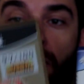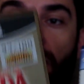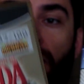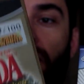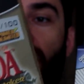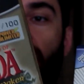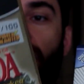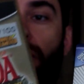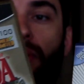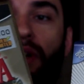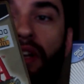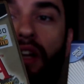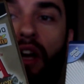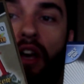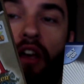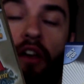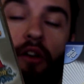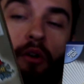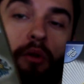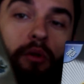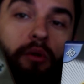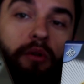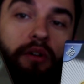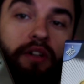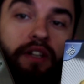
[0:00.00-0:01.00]
but this one I
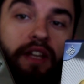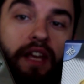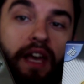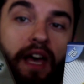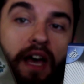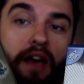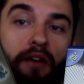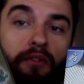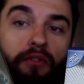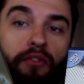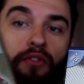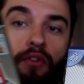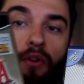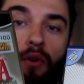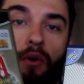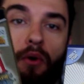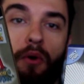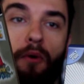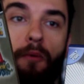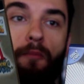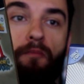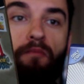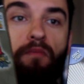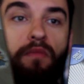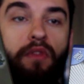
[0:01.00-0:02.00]
already have,
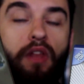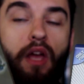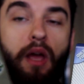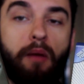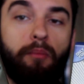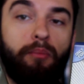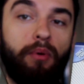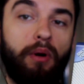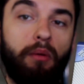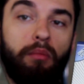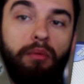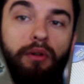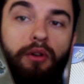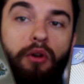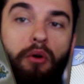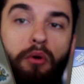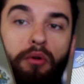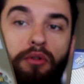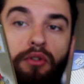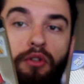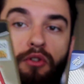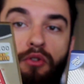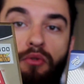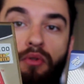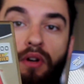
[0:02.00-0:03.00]
so I'm probably
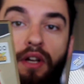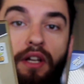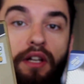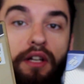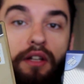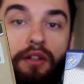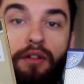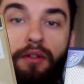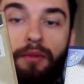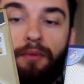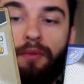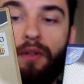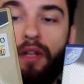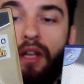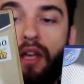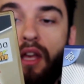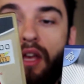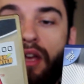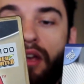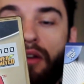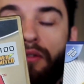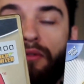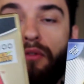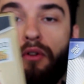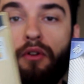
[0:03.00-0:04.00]
going to trade it
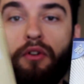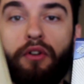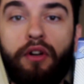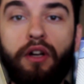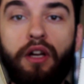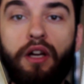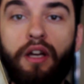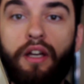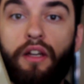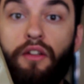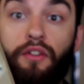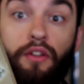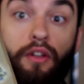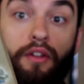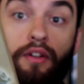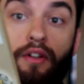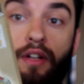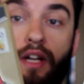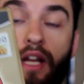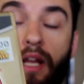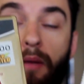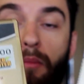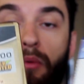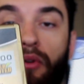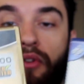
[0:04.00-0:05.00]
for another
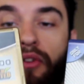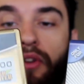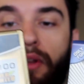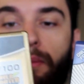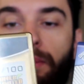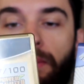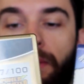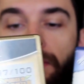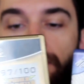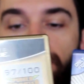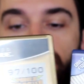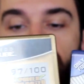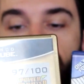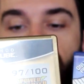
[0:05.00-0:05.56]
game or something.